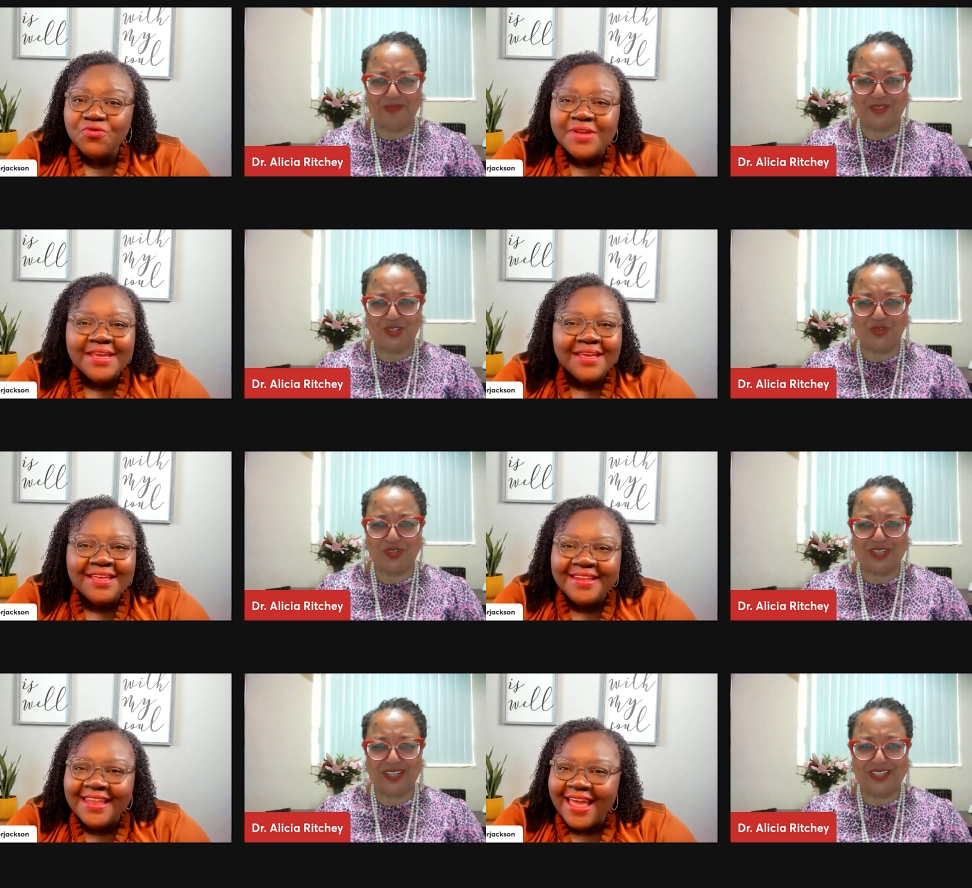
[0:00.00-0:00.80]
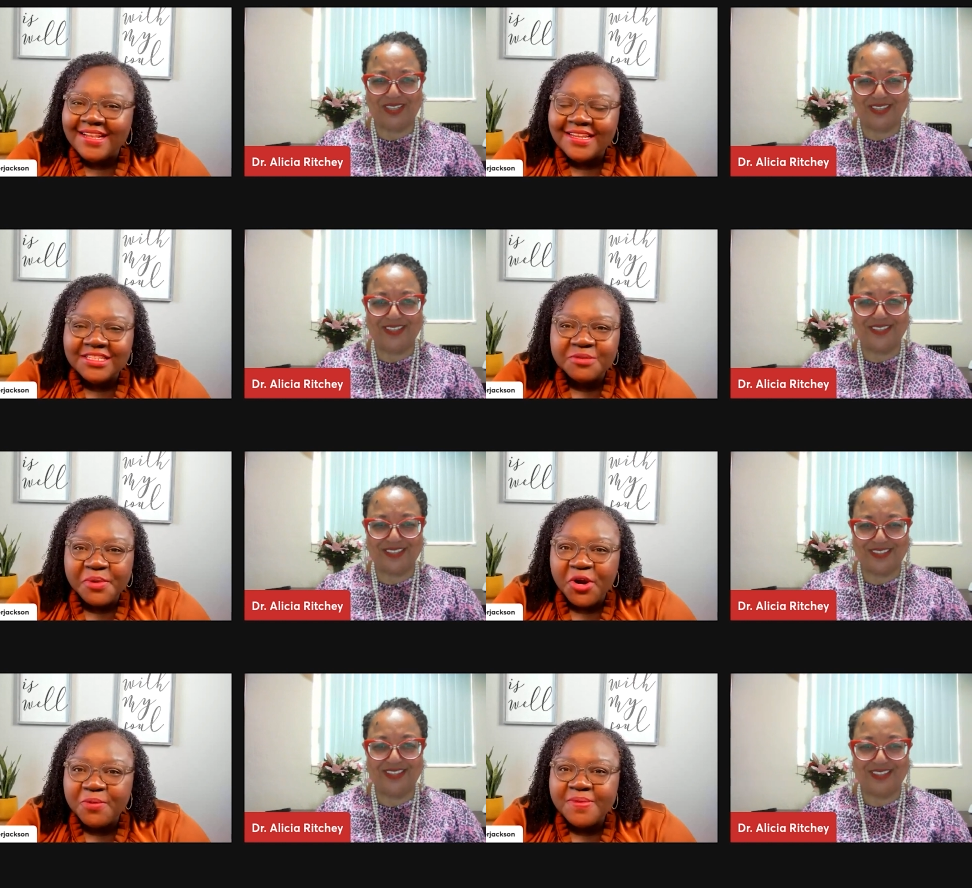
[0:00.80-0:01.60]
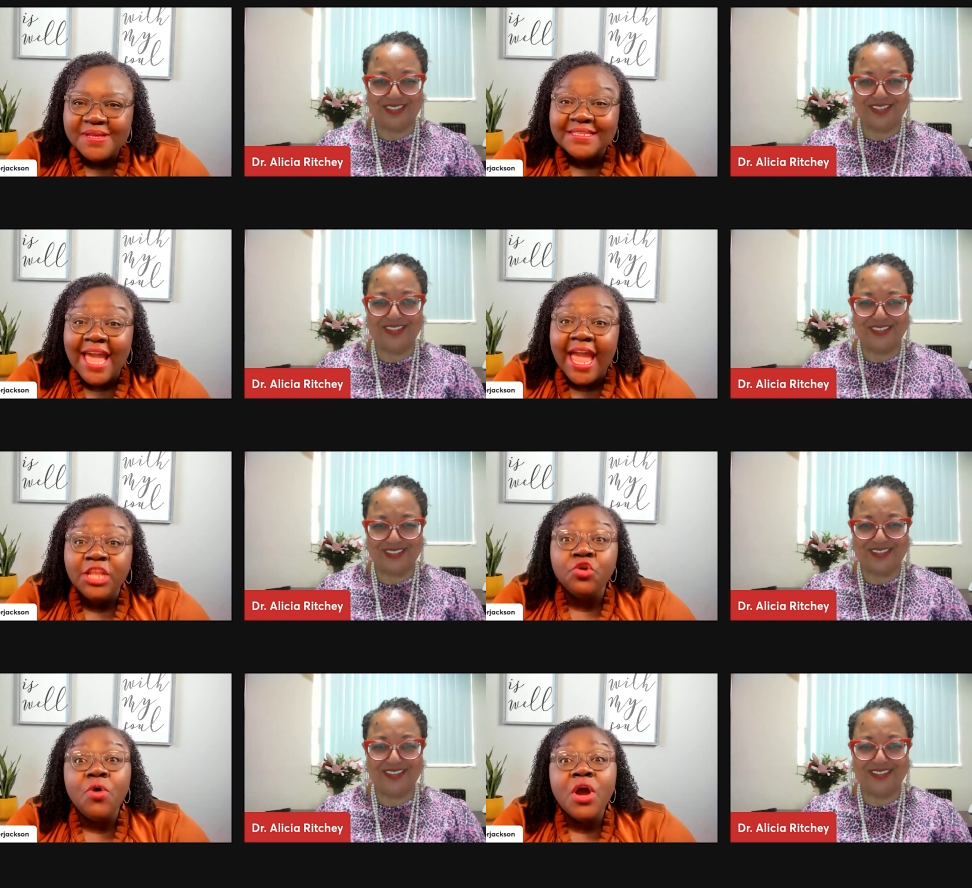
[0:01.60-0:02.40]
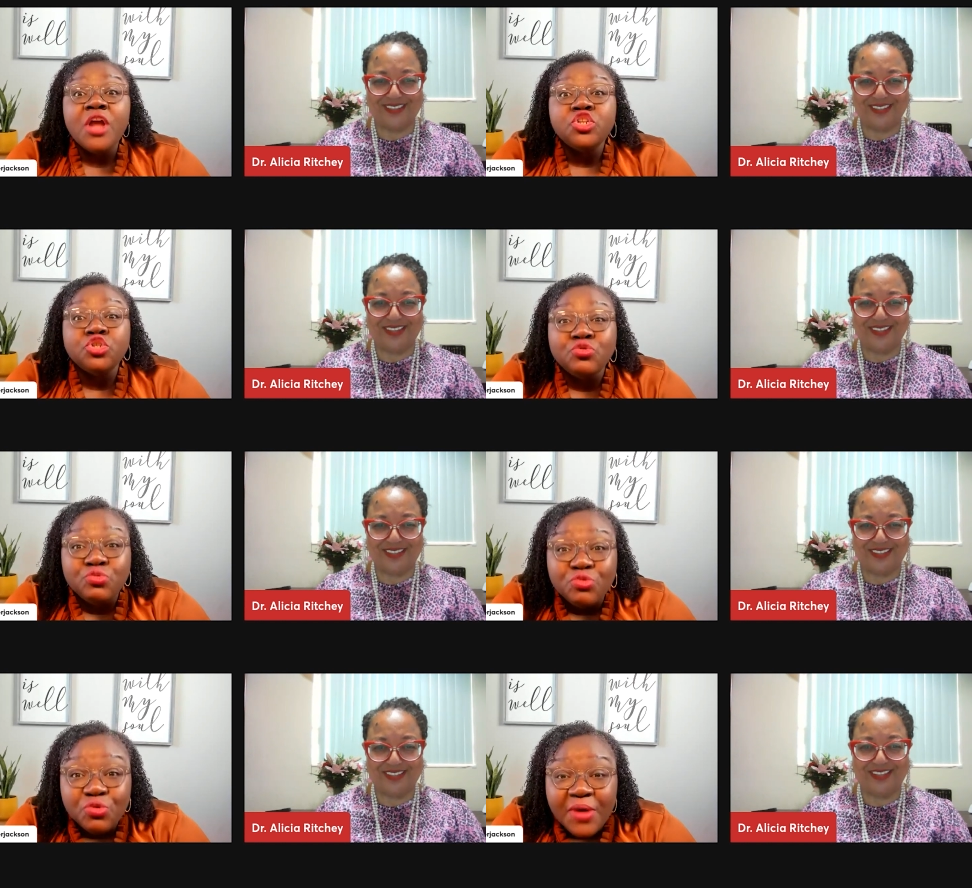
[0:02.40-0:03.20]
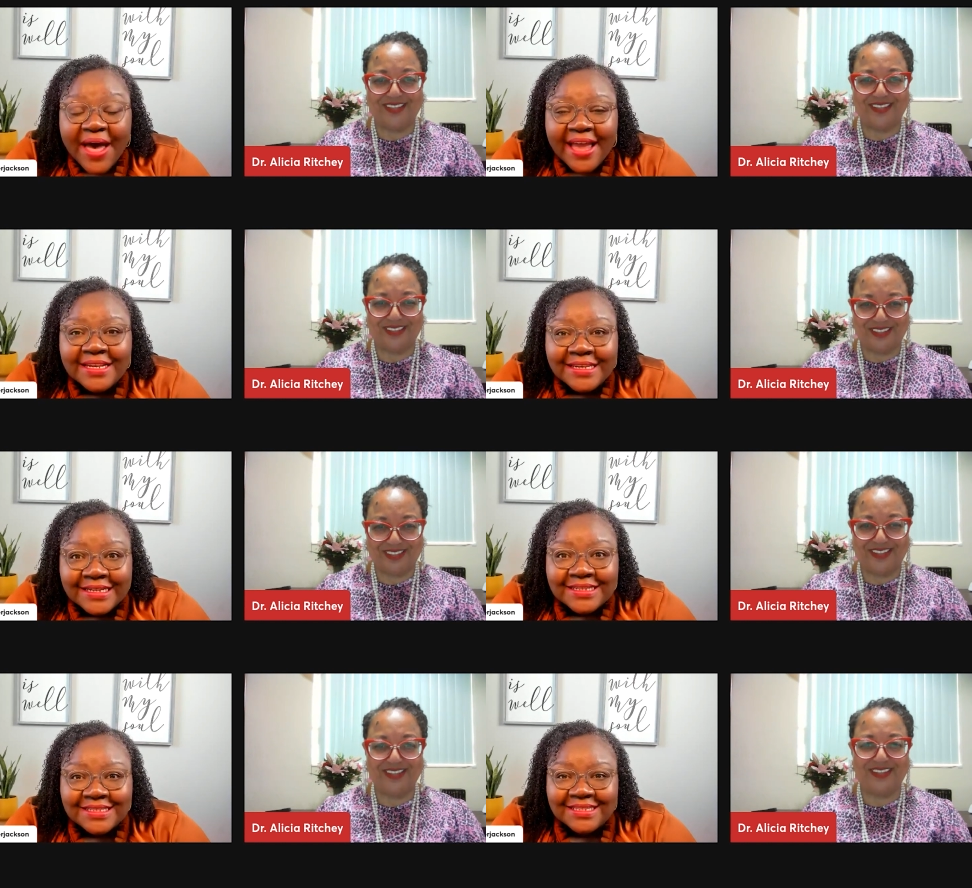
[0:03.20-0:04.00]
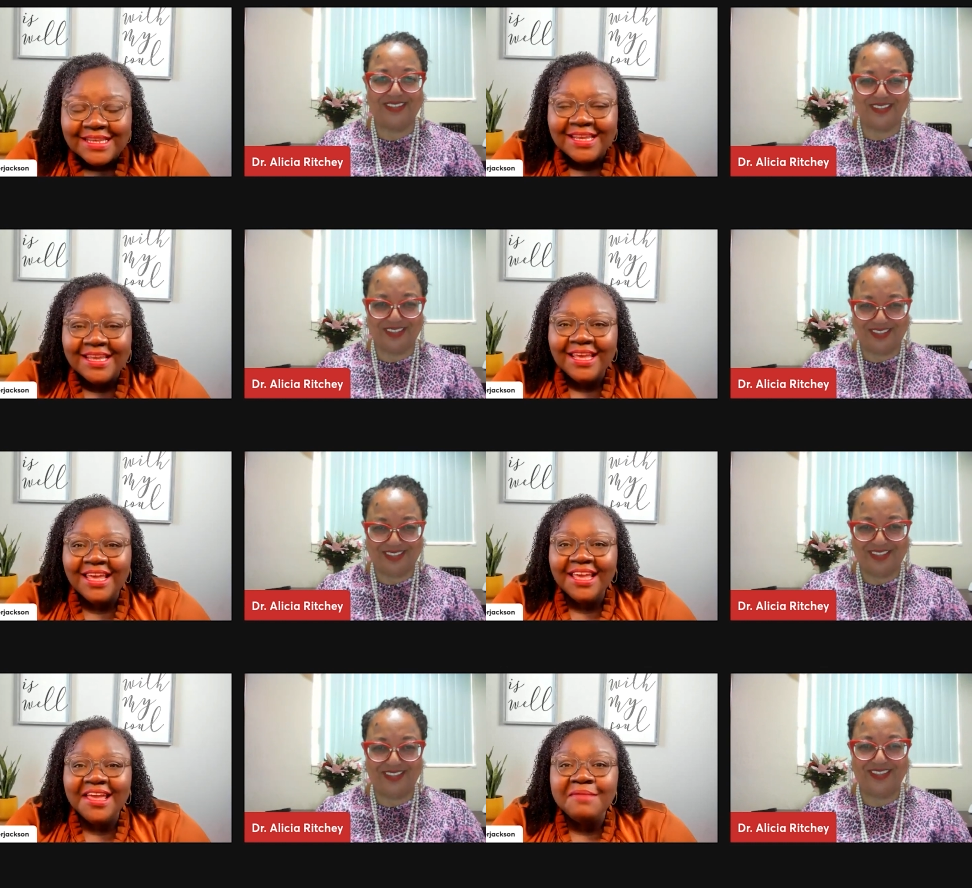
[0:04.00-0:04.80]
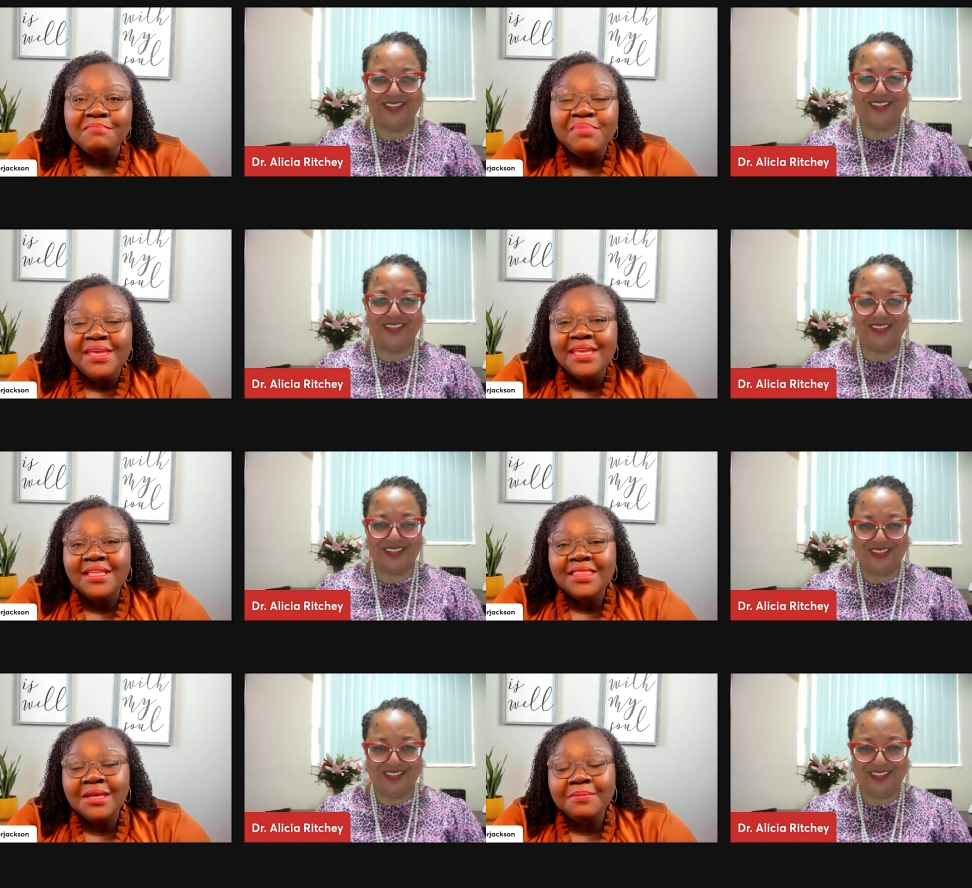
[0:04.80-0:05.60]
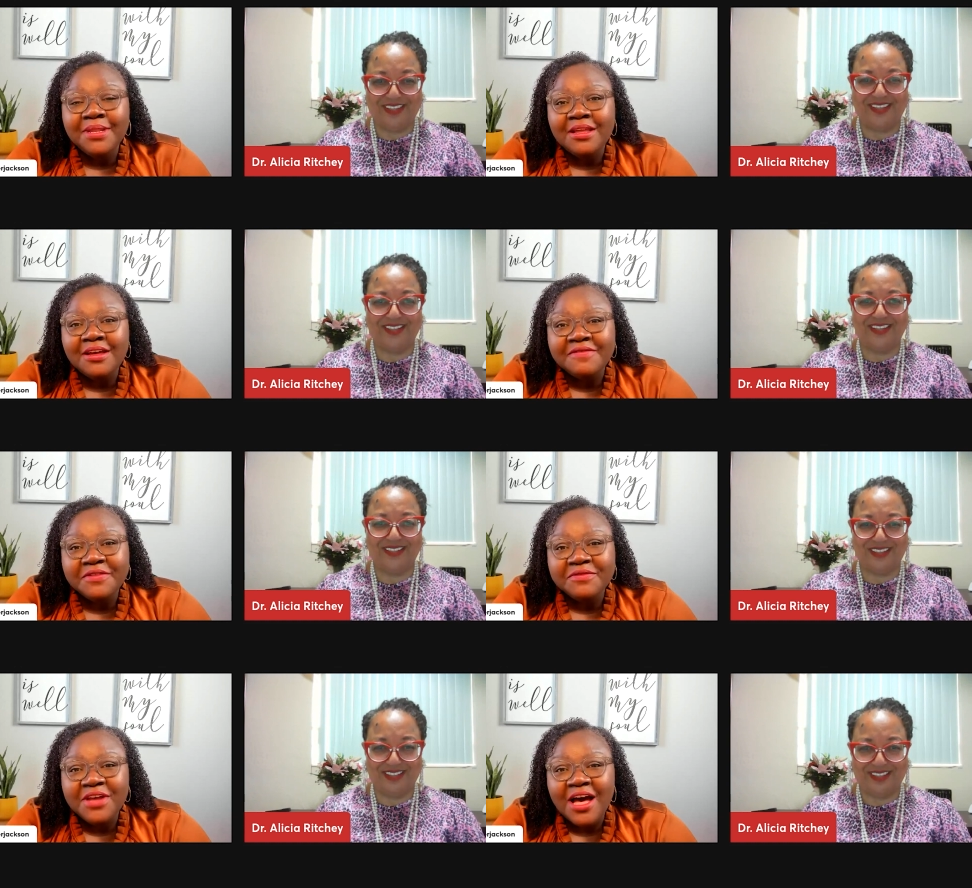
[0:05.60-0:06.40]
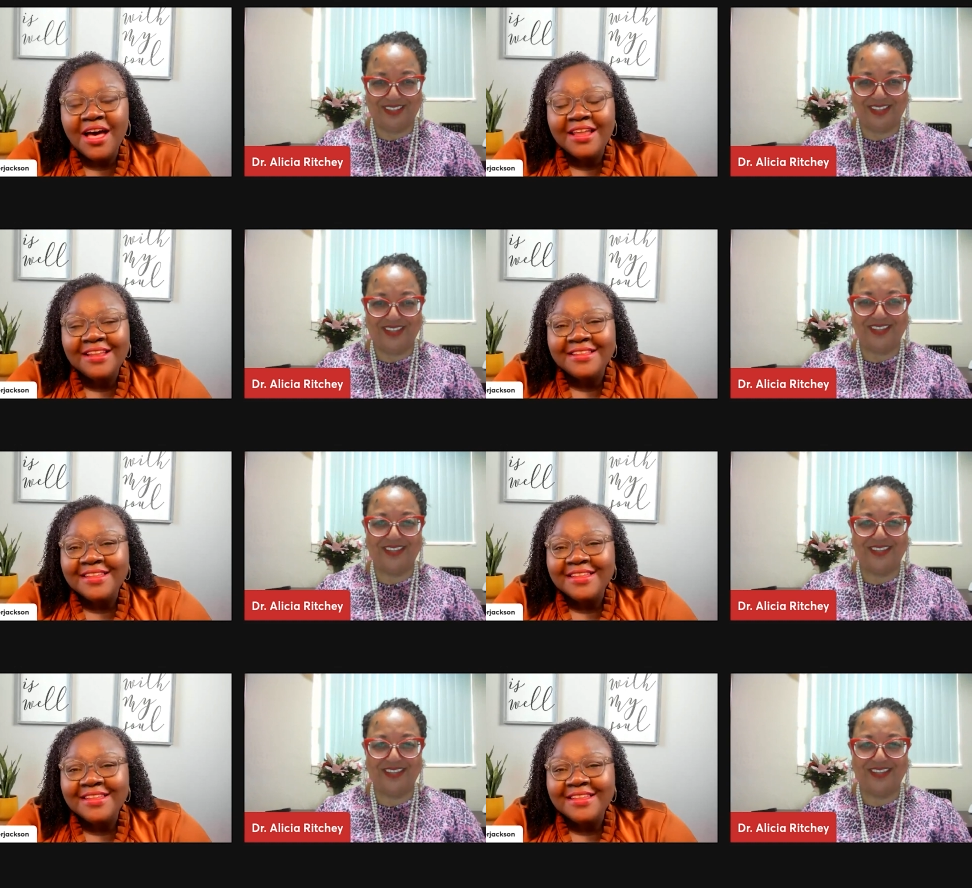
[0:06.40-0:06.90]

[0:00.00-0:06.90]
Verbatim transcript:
Speaker 1: reconnected to purpose and your true identity and being the beloved of God. And